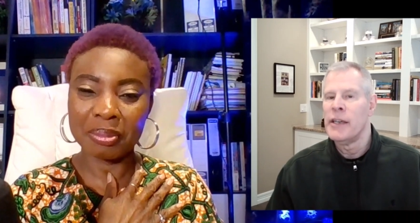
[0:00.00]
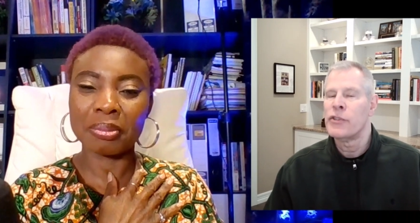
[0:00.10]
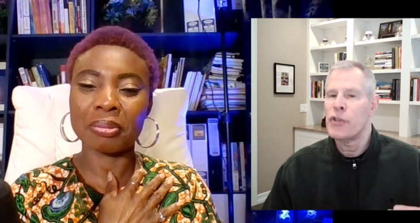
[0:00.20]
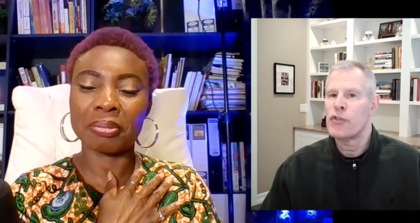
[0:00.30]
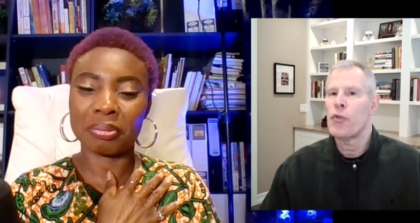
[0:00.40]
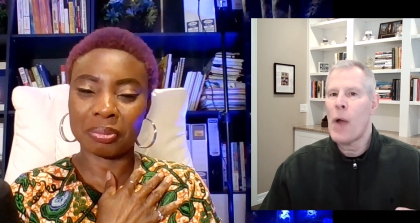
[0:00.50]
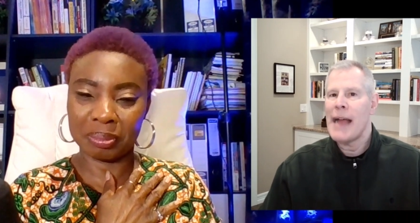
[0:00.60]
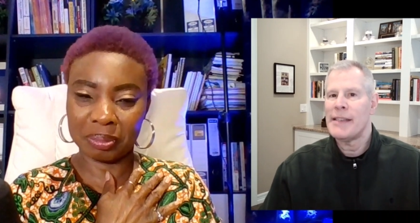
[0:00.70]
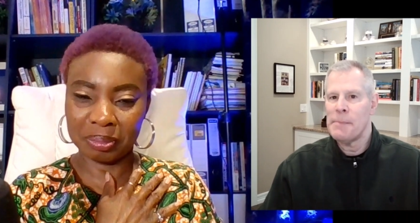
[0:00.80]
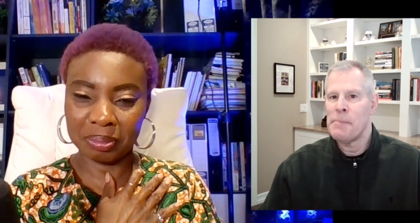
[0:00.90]
Speaker 1: to try
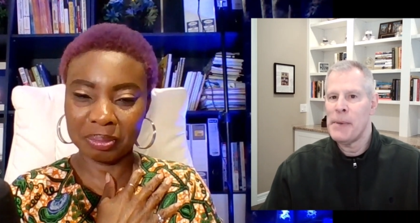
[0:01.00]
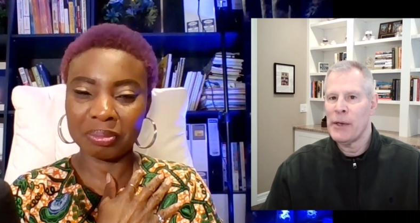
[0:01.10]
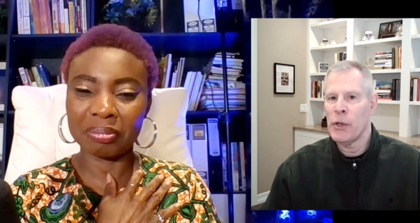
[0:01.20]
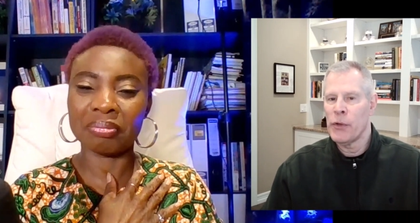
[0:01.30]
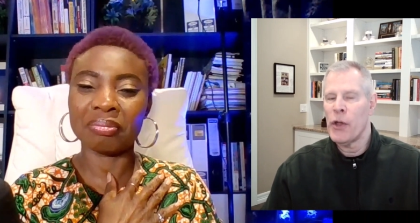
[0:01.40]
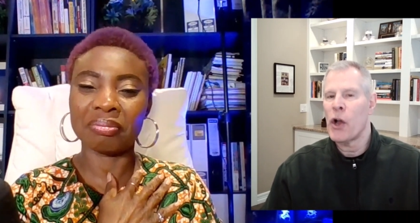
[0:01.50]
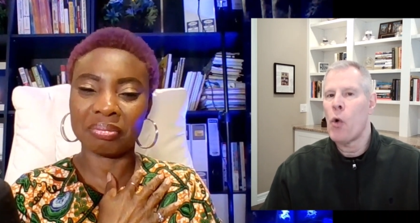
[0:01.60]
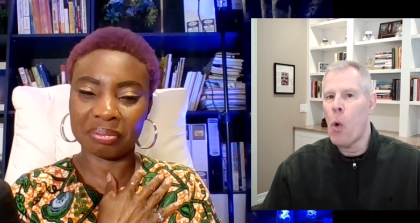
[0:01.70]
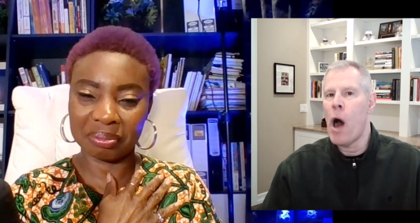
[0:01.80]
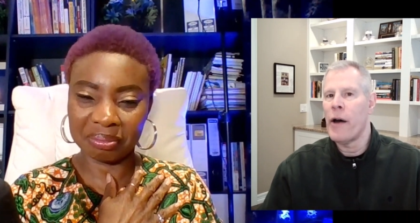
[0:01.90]
to build a
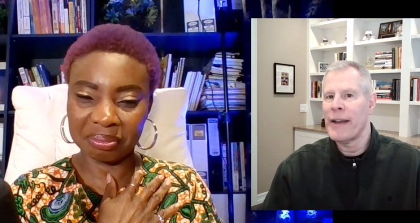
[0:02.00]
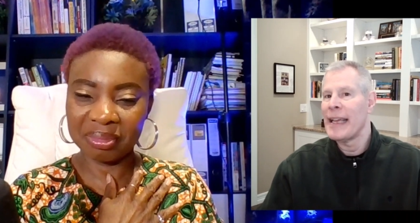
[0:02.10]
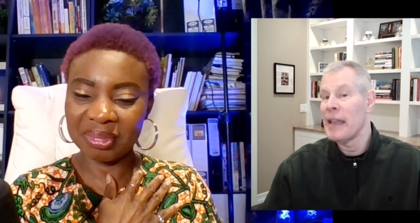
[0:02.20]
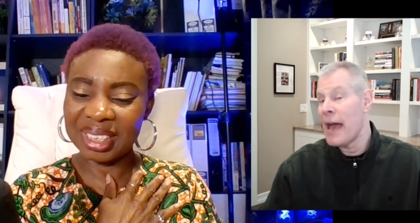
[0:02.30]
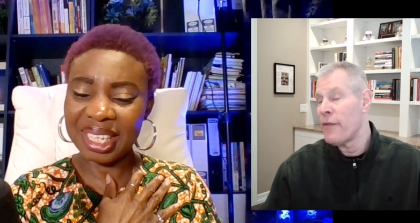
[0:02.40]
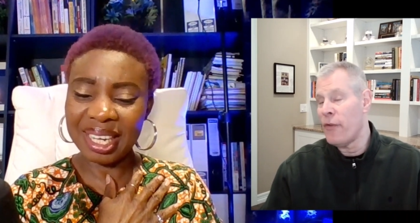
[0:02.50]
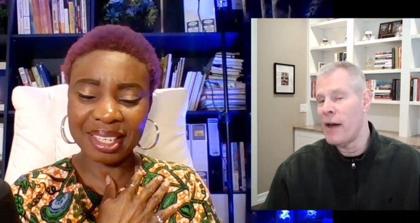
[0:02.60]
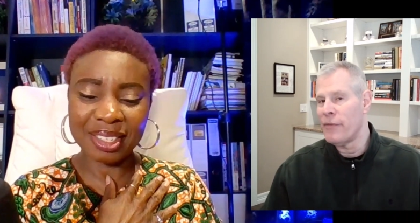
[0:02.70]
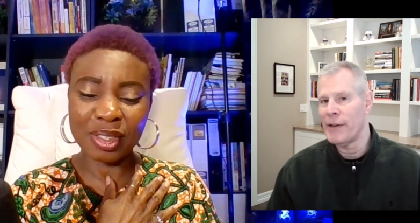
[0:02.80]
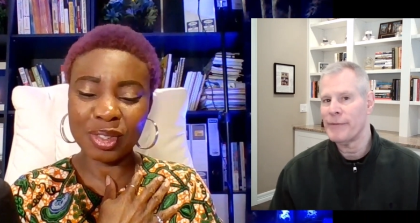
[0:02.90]
quality life That
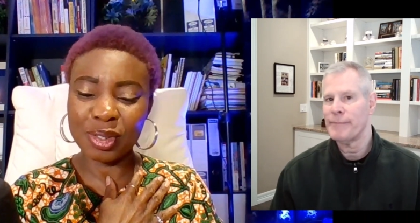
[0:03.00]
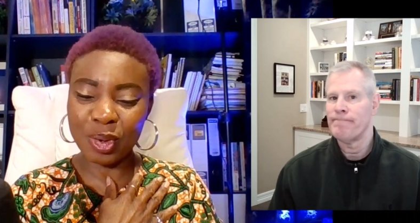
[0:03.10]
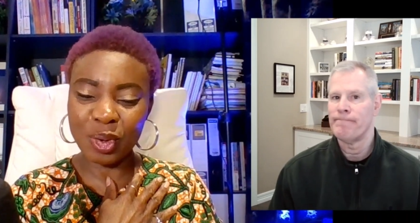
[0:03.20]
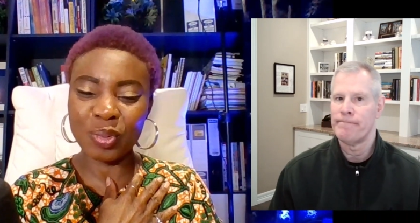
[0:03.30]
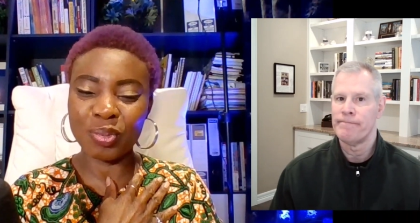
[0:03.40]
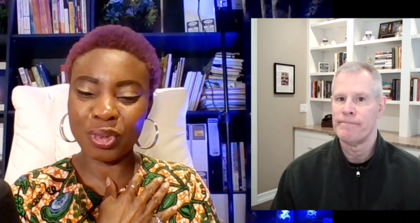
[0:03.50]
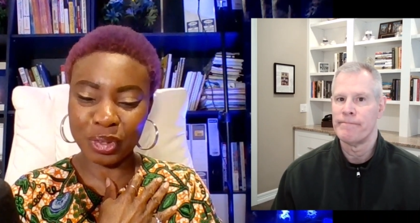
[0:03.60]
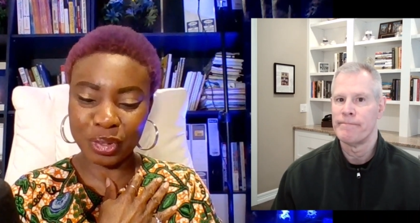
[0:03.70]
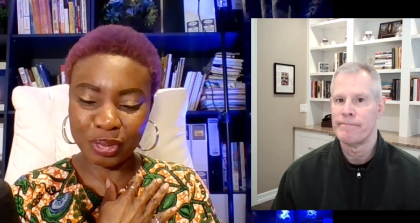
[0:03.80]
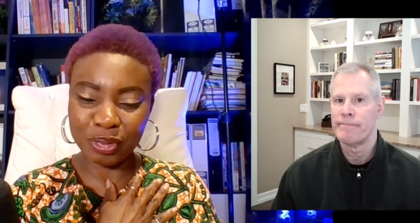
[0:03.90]
is
Speaker 2: so
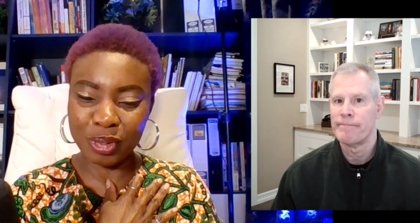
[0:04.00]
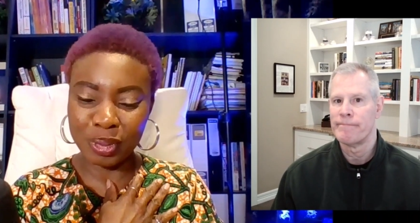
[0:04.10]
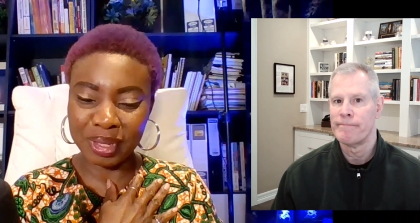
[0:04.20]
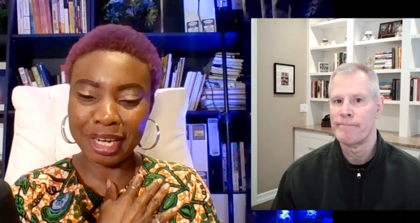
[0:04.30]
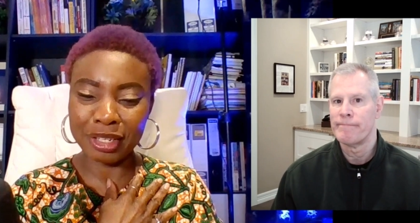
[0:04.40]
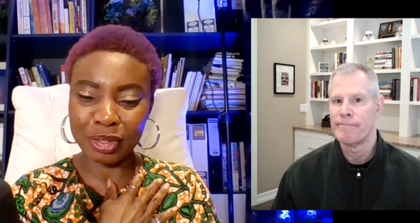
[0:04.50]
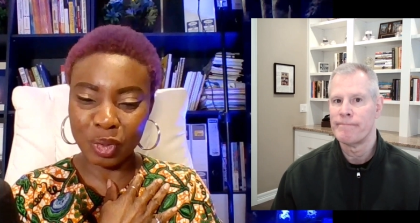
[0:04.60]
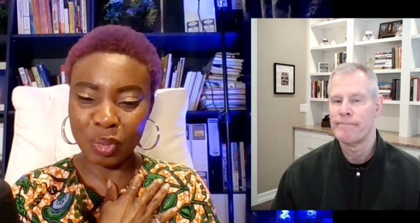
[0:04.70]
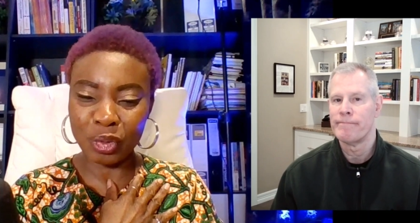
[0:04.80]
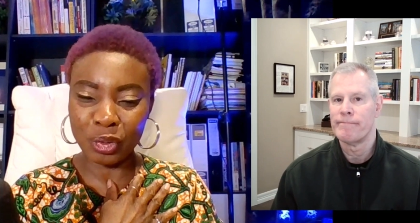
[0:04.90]
beautiful that is
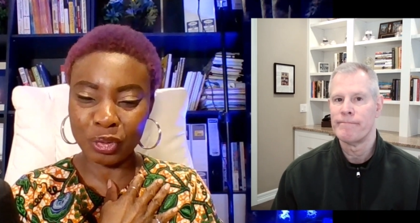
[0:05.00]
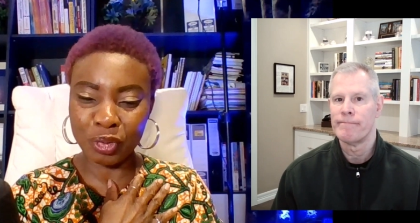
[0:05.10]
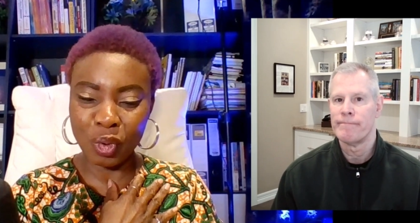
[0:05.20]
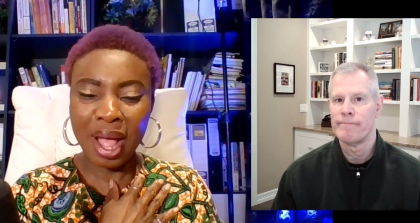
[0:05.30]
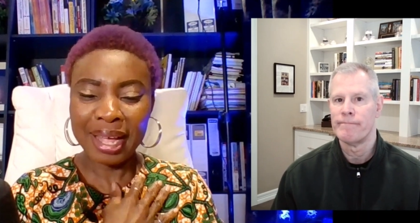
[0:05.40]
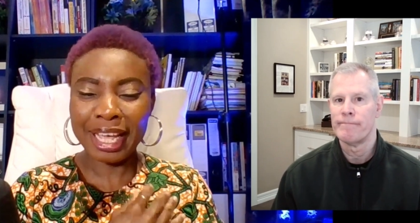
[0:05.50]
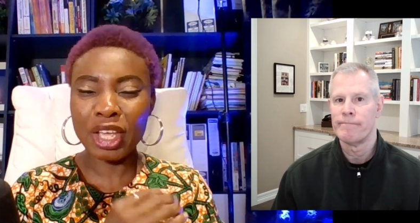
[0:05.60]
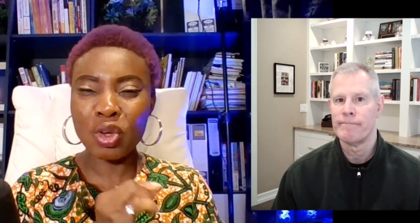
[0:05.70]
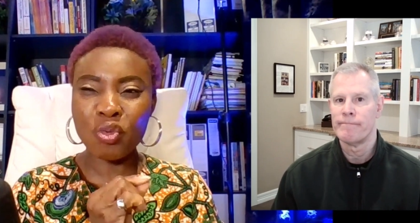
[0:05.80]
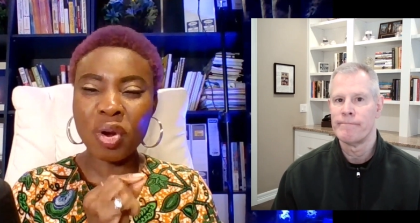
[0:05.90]
so beautiful can
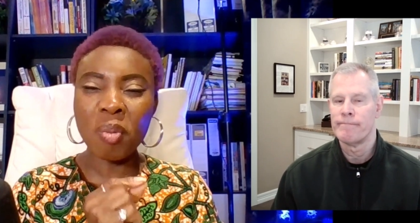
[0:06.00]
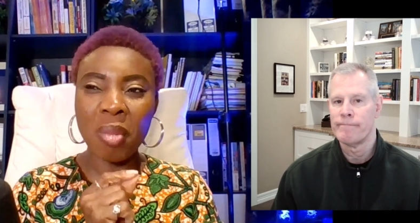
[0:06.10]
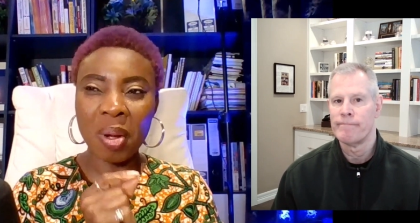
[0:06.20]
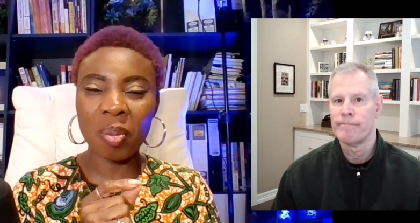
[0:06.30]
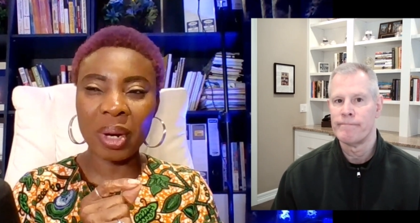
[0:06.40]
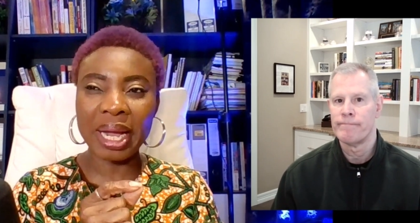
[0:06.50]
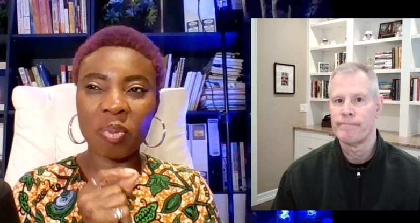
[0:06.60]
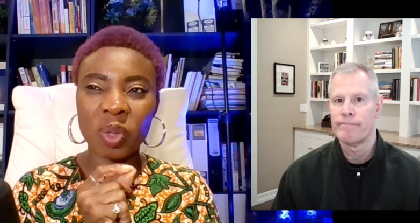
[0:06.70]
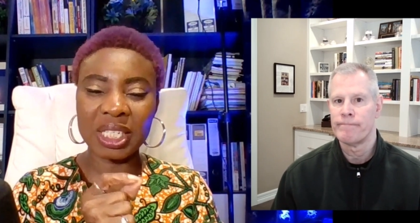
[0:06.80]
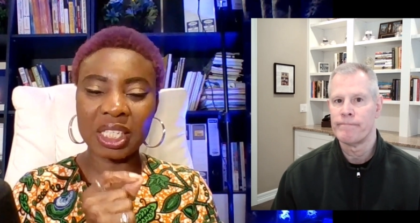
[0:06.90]
you remember a
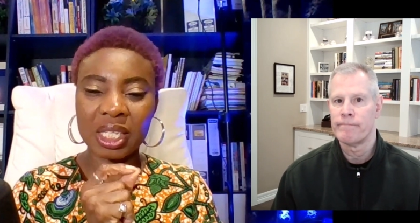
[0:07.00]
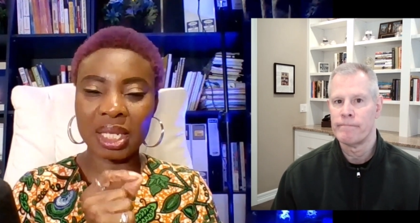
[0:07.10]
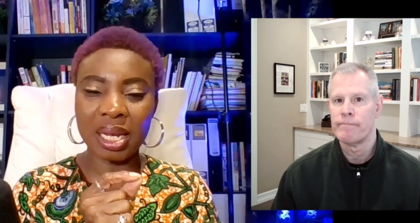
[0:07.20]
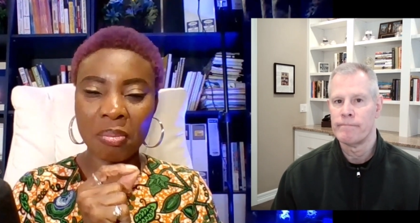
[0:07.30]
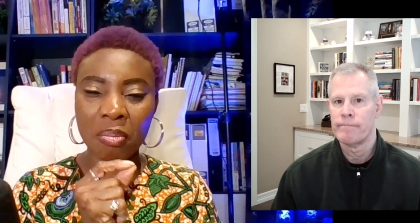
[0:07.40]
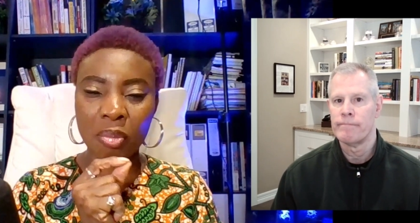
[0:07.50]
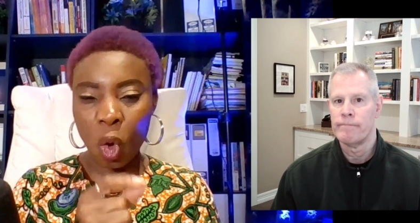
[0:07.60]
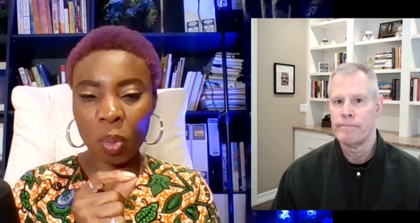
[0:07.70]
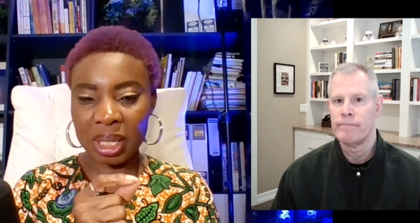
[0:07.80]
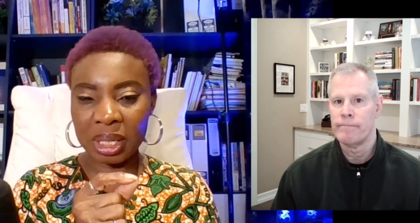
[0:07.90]
particular
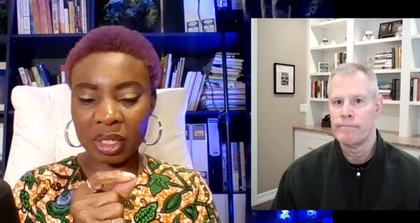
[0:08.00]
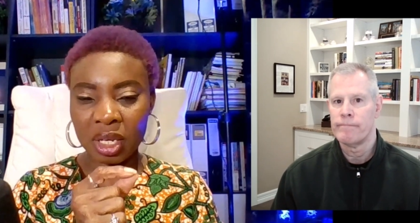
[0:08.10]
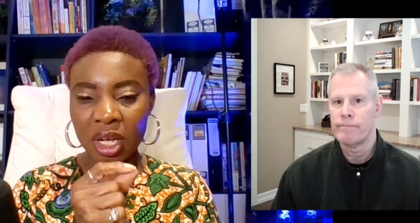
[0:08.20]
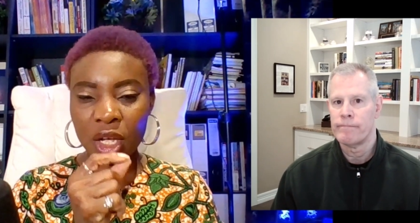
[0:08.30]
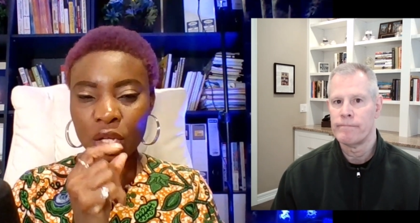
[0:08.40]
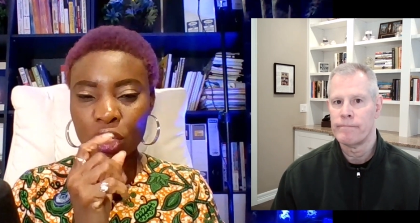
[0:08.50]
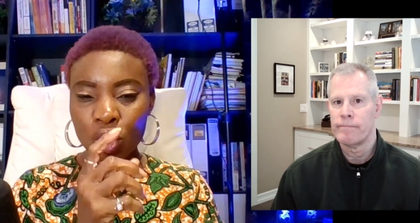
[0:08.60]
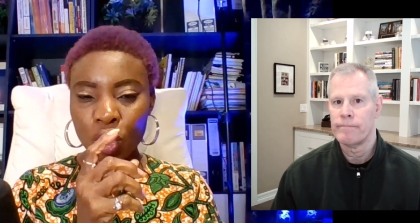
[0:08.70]
moment you